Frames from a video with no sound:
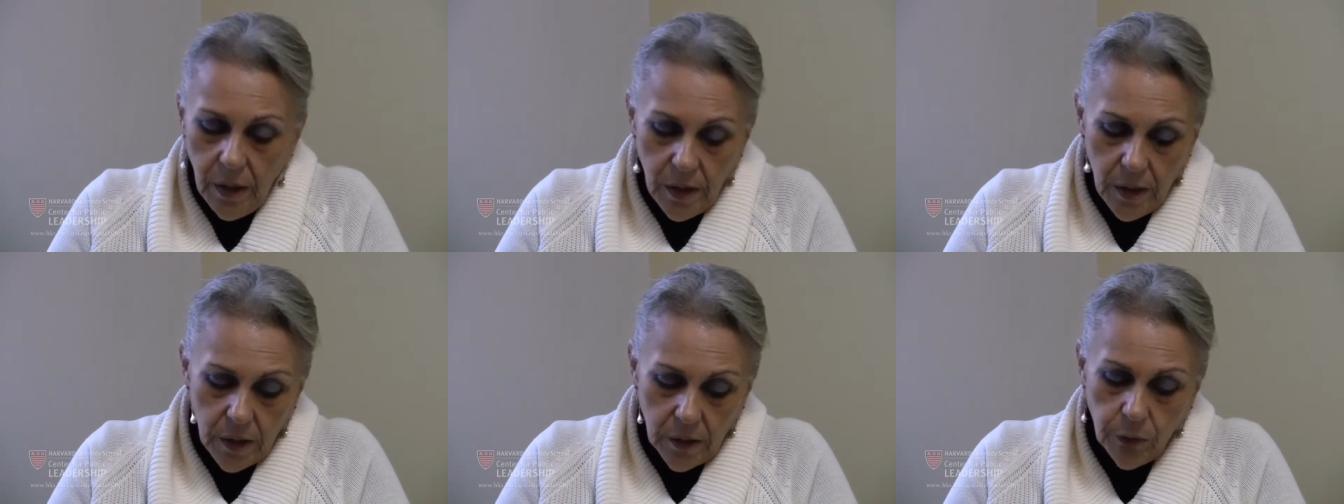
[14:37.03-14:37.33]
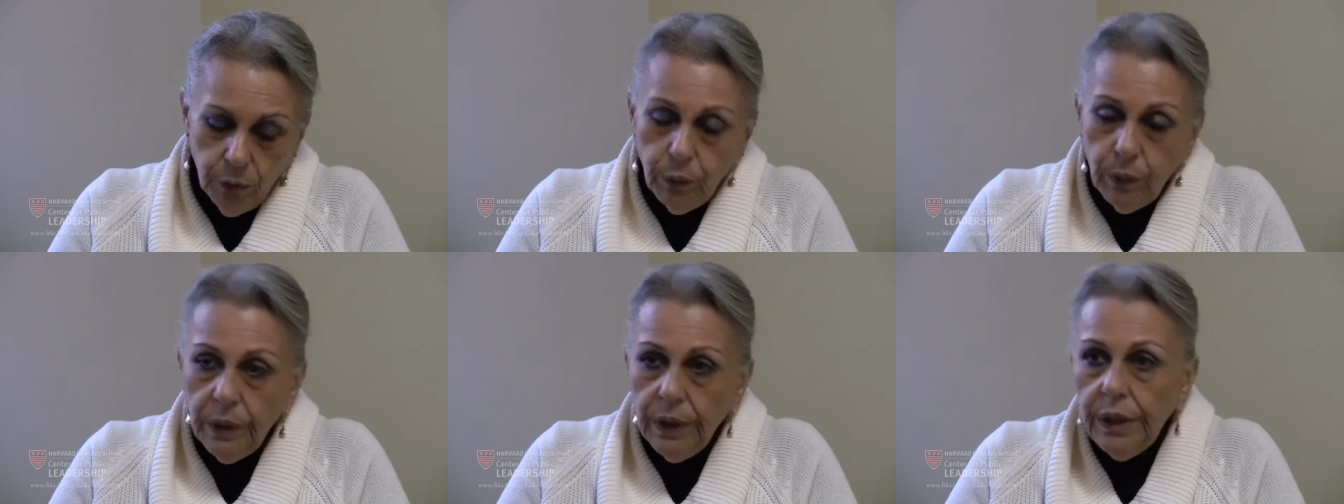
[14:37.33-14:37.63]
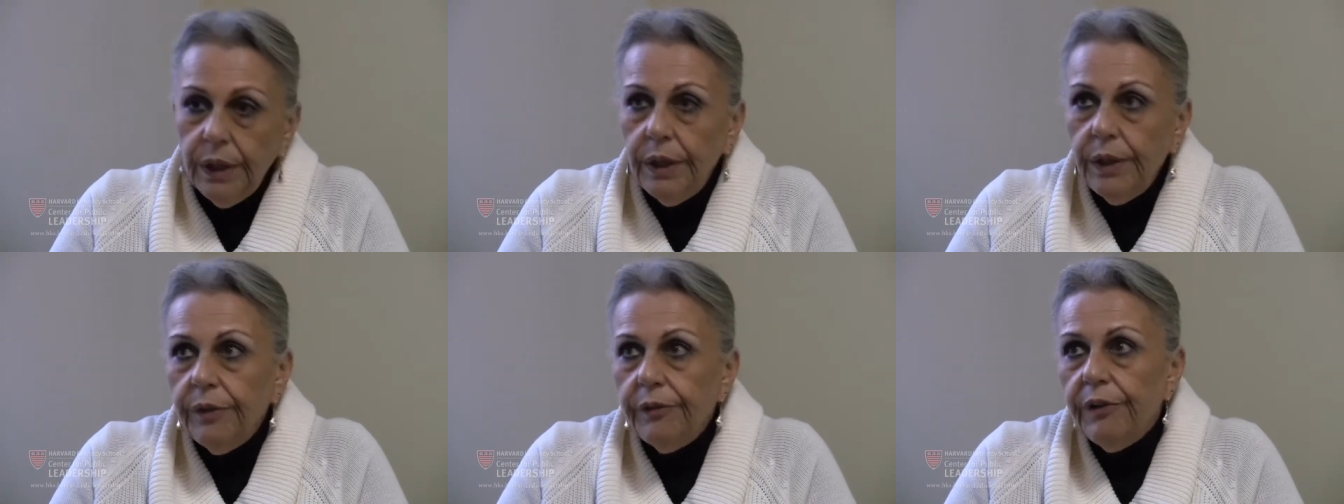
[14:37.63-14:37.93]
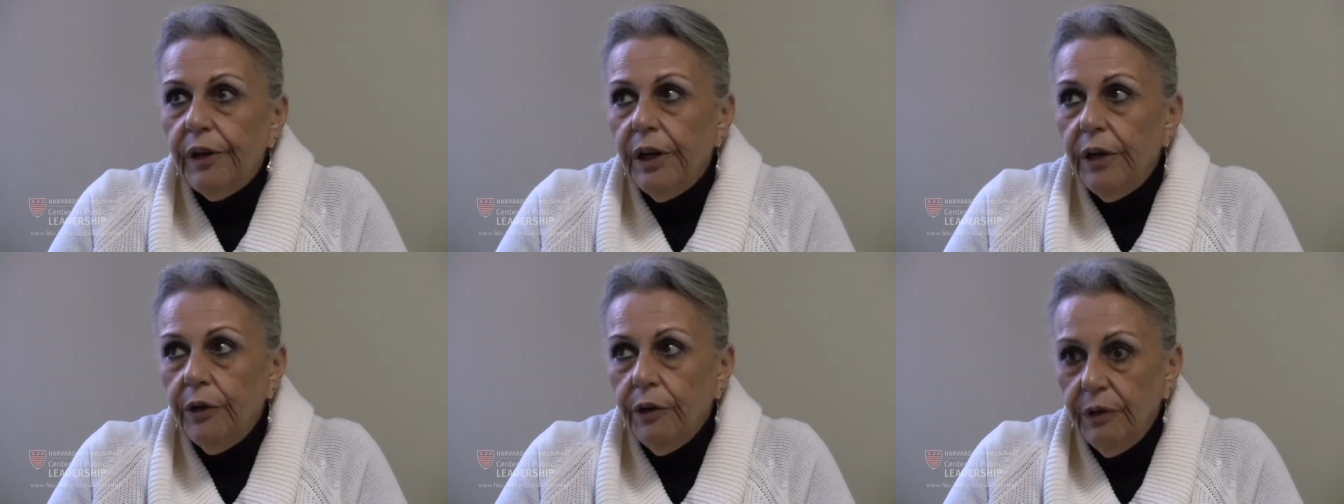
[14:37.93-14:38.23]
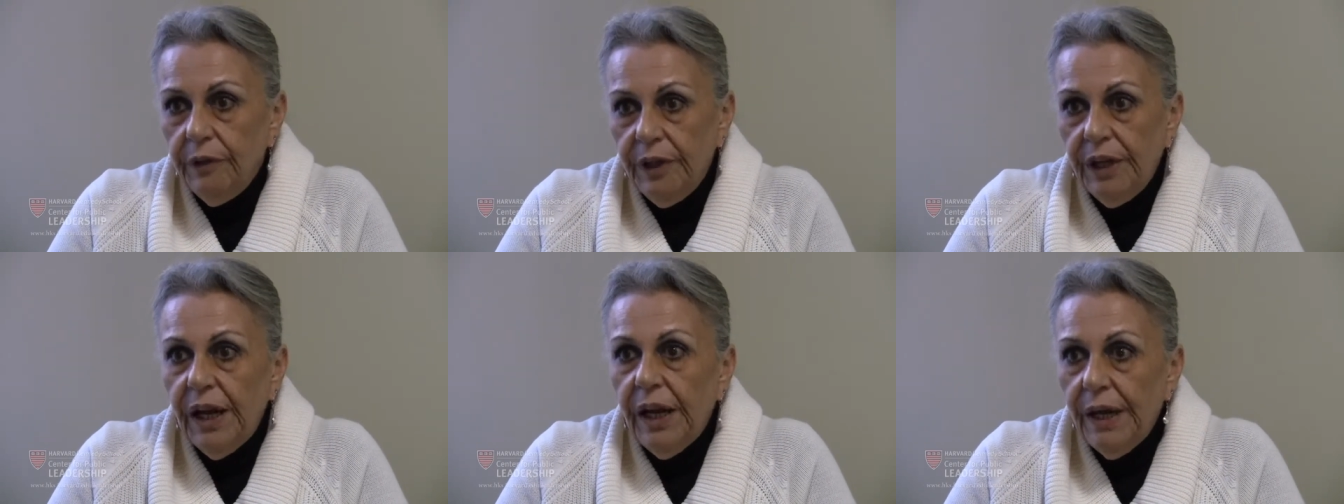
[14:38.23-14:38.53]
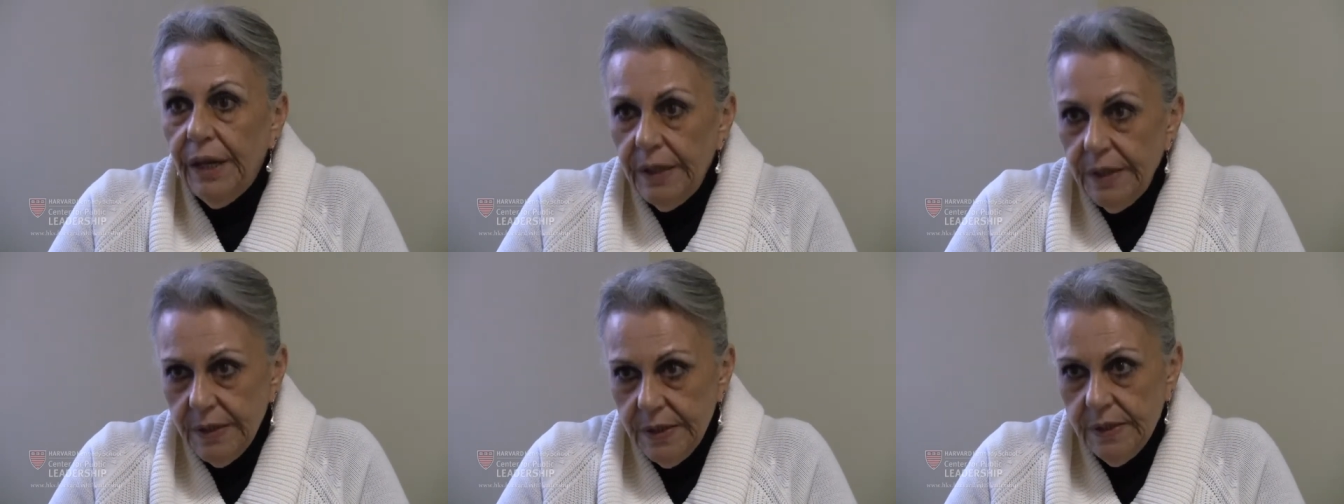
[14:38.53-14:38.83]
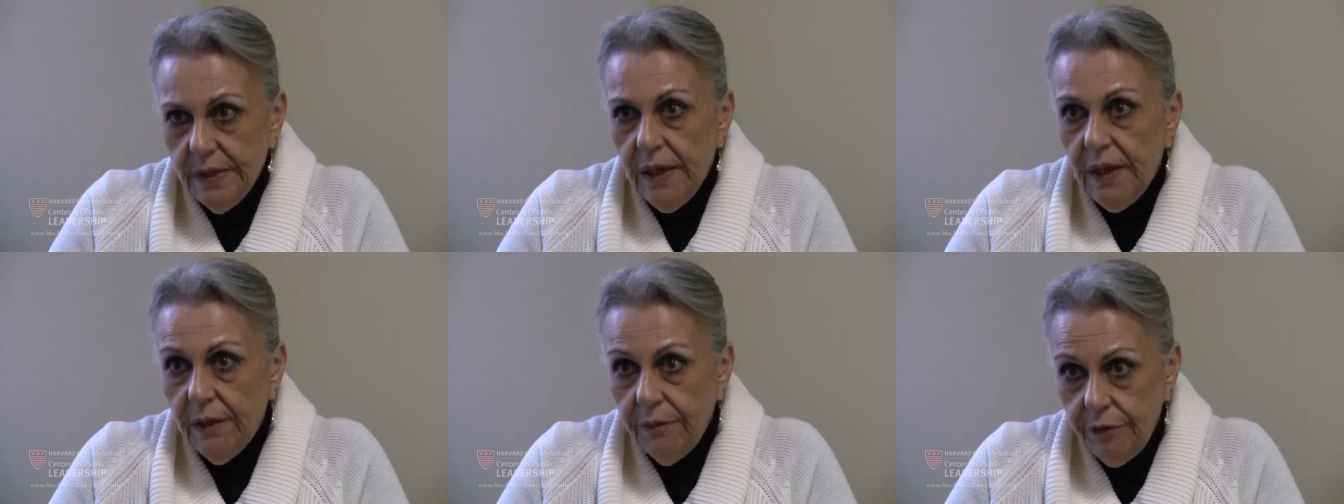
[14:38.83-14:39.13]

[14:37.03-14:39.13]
And we recognize